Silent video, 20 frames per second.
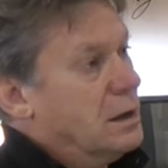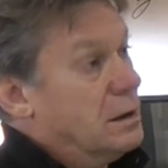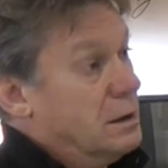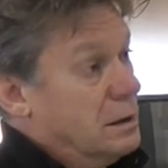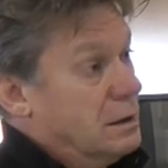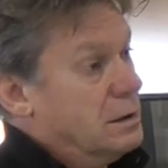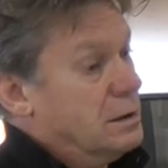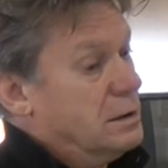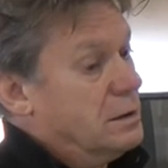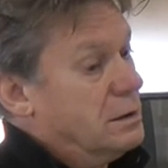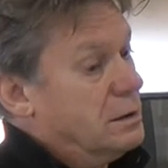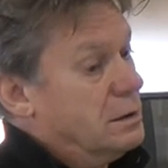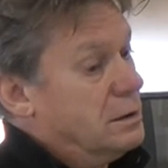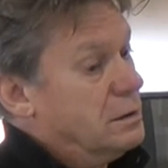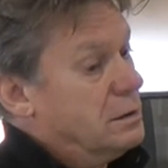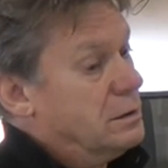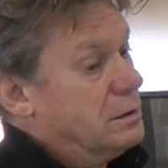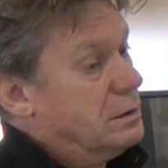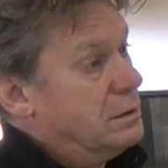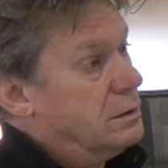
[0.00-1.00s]

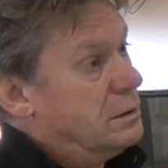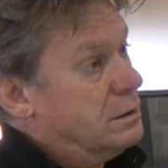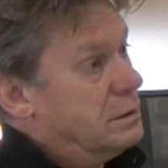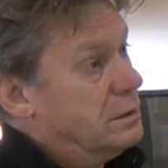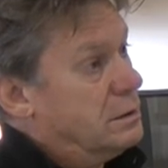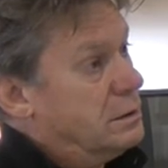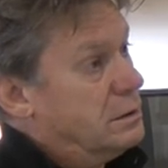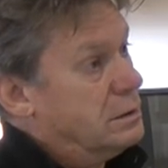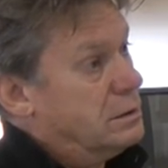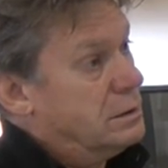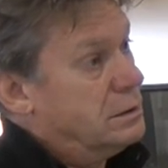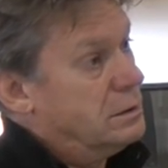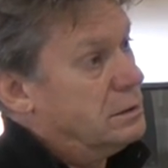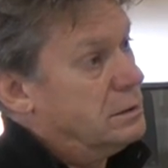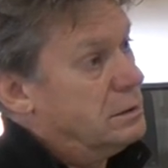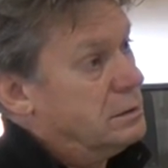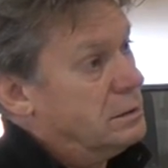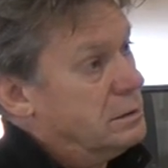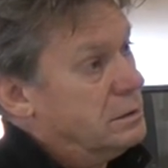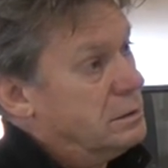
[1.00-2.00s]

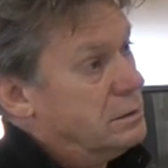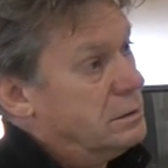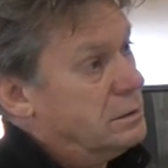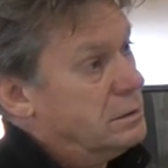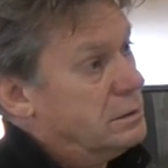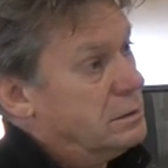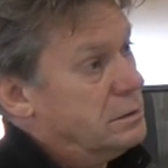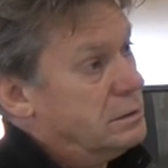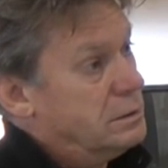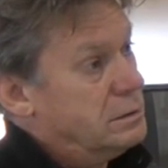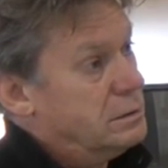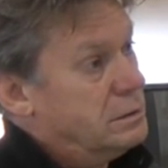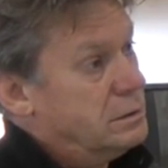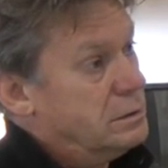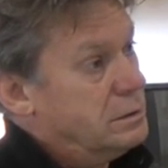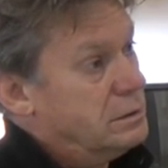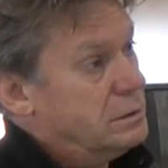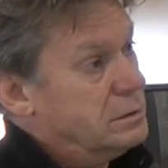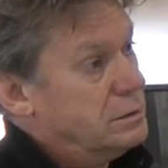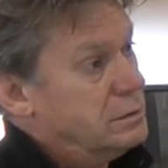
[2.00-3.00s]

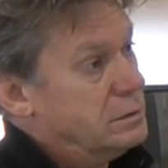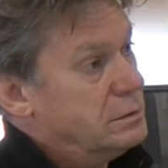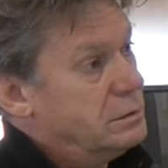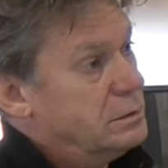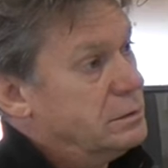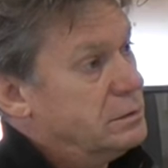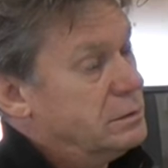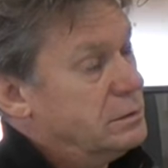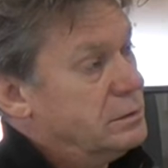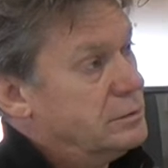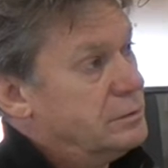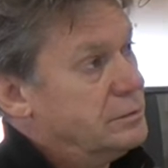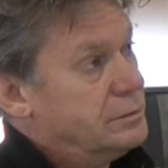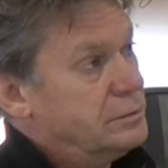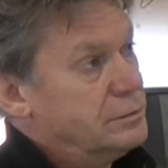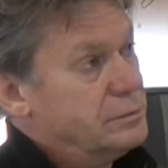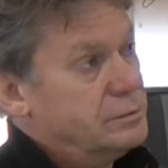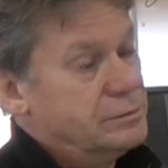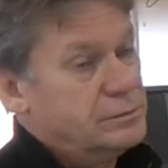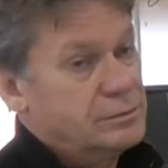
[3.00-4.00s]

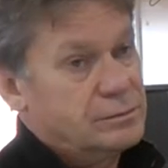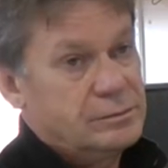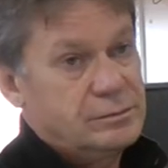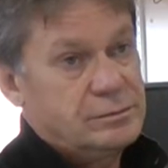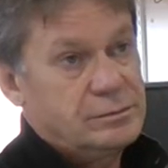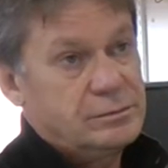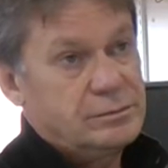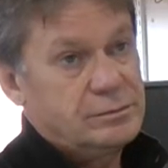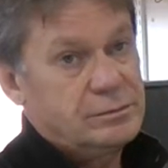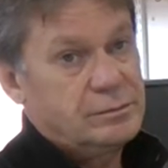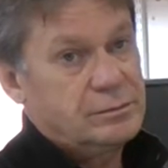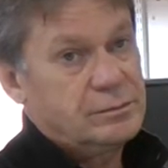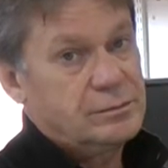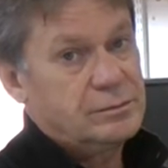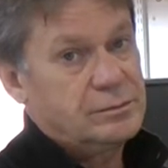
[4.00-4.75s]
This person isn't speaking.